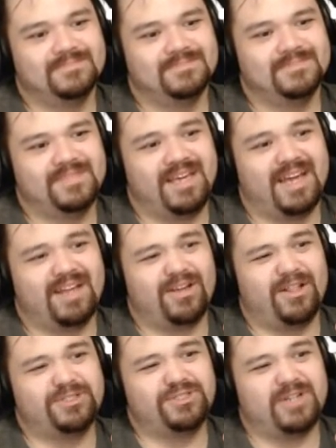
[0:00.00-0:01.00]
You gotta
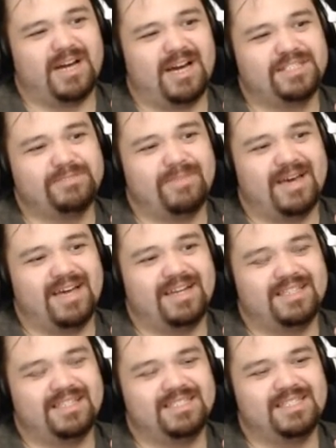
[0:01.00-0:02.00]
close your eyes, man.
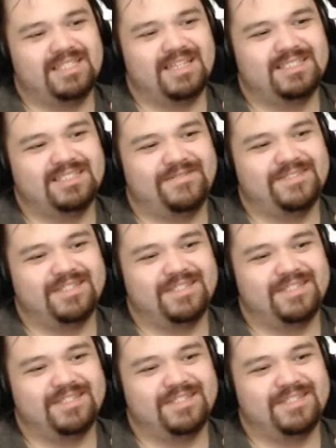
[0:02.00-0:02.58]
That's that stuff is gonna